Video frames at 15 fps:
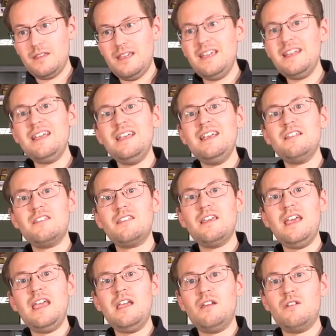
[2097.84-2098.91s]
it is
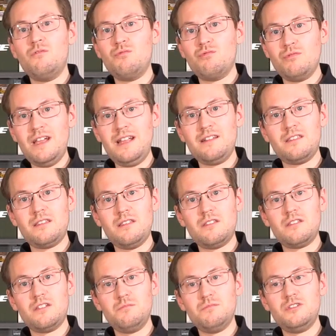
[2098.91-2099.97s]
a great
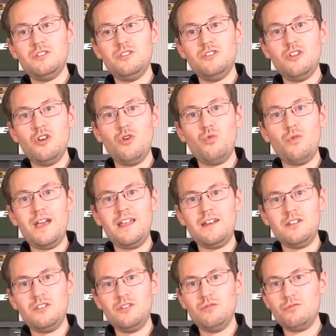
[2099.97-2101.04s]
system to know
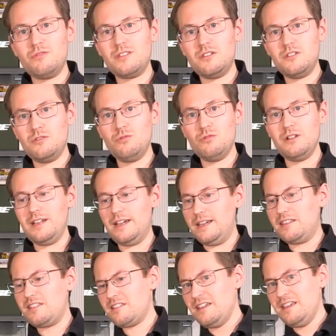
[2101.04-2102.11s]
and use and
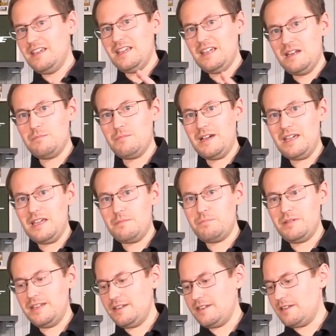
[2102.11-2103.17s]
utilize, in my
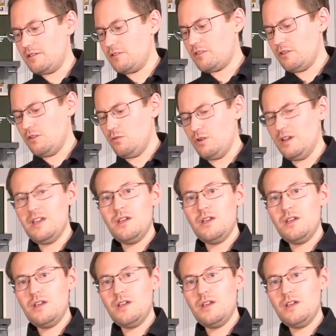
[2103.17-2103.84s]
opinion. So